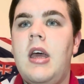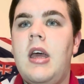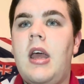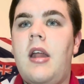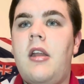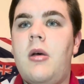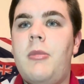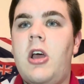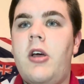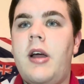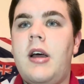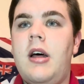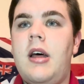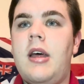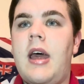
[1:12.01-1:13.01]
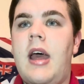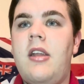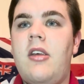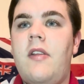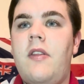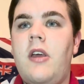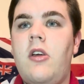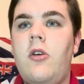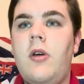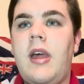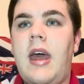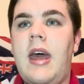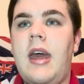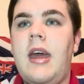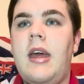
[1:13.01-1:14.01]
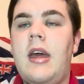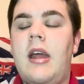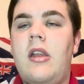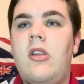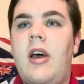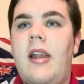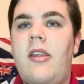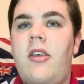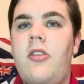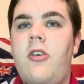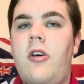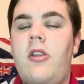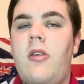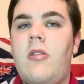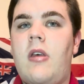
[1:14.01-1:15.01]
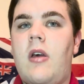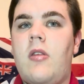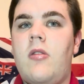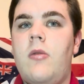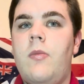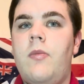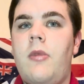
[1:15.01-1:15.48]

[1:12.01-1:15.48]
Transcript: in America and in the UK in 1936.